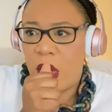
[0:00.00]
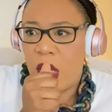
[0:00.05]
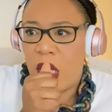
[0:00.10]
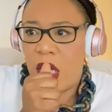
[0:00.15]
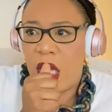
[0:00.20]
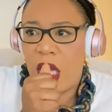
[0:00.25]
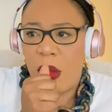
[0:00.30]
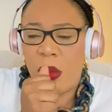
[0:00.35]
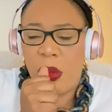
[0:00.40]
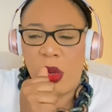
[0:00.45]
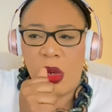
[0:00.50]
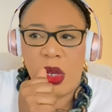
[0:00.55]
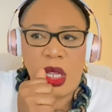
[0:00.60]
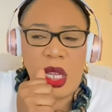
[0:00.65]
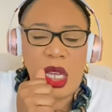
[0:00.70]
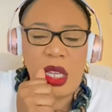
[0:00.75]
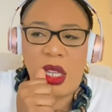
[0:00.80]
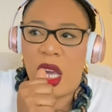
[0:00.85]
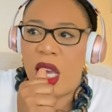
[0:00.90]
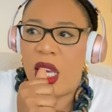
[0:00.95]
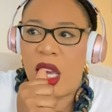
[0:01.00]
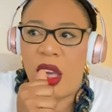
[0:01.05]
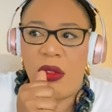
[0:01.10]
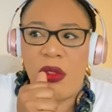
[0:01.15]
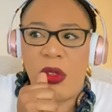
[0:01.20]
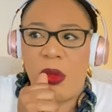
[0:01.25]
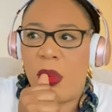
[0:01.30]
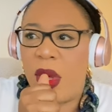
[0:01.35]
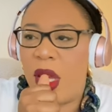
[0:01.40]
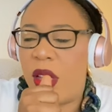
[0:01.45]
Lambert. I have
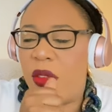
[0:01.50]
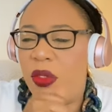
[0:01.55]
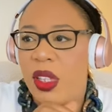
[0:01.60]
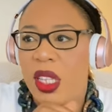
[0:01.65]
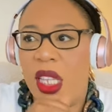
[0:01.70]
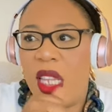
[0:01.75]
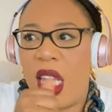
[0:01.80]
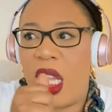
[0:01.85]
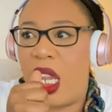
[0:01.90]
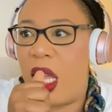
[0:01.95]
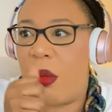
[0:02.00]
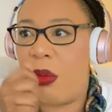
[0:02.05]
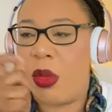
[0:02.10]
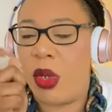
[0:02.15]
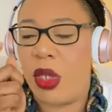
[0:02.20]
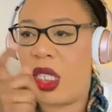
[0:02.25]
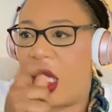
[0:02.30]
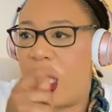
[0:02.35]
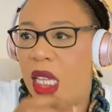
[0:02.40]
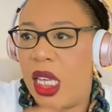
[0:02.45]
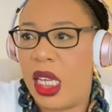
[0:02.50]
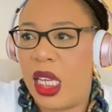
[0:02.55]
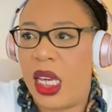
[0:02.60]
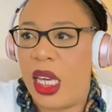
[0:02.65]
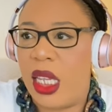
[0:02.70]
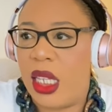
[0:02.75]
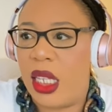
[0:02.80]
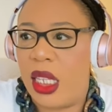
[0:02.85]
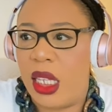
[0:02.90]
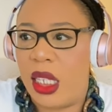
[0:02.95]
a bad feeling that Lambert and that
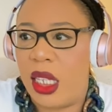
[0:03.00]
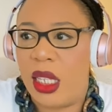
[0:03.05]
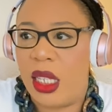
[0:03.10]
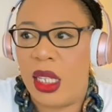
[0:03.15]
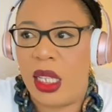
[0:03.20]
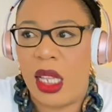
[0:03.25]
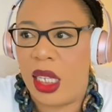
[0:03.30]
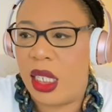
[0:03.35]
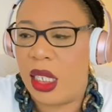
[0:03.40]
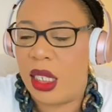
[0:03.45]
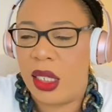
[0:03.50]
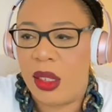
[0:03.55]
guy did that.